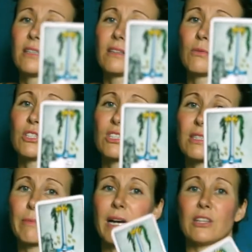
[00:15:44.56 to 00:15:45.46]
which is
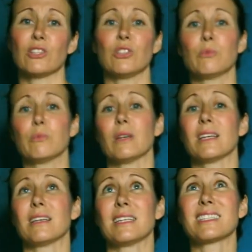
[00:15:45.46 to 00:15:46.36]
about new
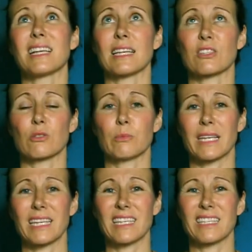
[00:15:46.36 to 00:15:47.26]
intellectual
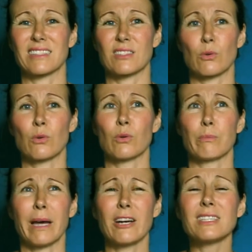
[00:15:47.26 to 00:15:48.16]
beginnings or
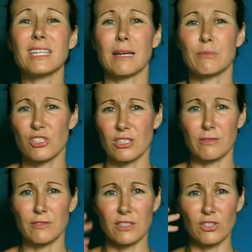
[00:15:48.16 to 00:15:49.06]
paradigm
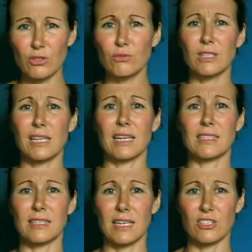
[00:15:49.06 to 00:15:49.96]
shift, a new
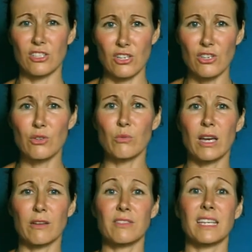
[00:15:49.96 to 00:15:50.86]
realization, a new
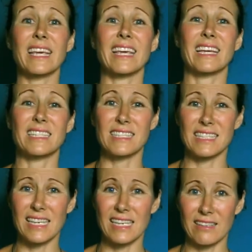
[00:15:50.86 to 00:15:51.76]
way of thinking and
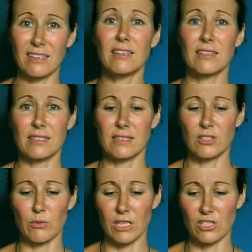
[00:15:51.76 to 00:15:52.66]
seeing the
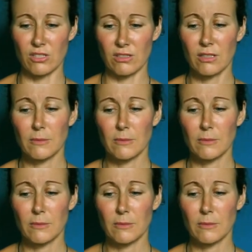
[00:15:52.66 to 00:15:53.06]
situation,